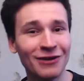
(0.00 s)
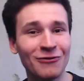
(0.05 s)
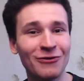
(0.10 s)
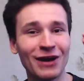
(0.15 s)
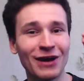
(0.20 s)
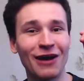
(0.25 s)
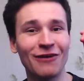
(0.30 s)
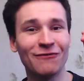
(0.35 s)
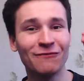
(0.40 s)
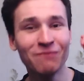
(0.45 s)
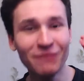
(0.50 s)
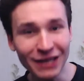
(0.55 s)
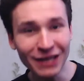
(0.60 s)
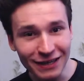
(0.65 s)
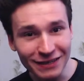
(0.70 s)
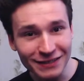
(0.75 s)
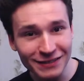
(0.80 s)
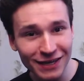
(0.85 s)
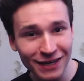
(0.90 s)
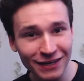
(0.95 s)
we have
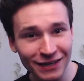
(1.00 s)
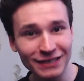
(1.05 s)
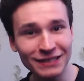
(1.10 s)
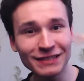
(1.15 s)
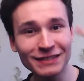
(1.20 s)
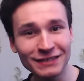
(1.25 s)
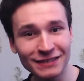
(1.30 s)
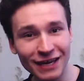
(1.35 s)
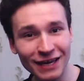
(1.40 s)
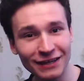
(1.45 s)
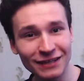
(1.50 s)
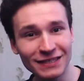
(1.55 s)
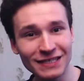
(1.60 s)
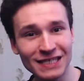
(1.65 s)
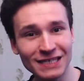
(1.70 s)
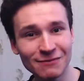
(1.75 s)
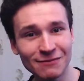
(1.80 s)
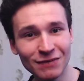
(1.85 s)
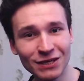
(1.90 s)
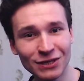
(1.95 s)
milliseconds,
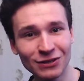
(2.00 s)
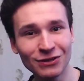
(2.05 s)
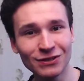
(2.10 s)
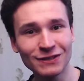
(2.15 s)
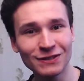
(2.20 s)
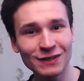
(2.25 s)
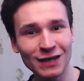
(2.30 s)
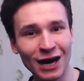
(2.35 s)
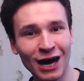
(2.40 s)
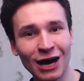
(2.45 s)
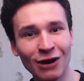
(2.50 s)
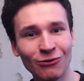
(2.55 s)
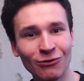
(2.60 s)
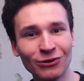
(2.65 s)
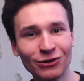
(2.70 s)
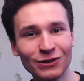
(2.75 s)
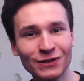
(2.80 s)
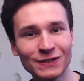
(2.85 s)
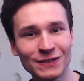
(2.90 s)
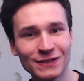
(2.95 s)
seconds, minutes,
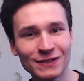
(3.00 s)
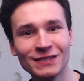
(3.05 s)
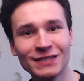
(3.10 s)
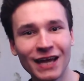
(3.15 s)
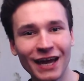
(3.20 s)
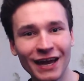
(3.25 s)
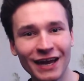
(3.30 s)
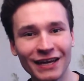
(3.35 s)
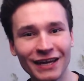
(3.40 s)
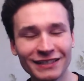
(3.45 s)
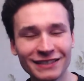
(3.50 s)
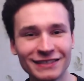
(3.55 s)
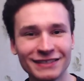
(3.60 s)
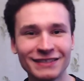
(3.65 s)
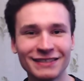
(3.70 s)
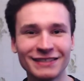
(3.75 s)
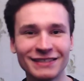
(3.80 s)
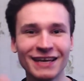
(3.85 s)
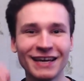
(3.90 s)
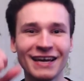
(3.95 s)
hours,
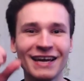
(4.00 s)
days,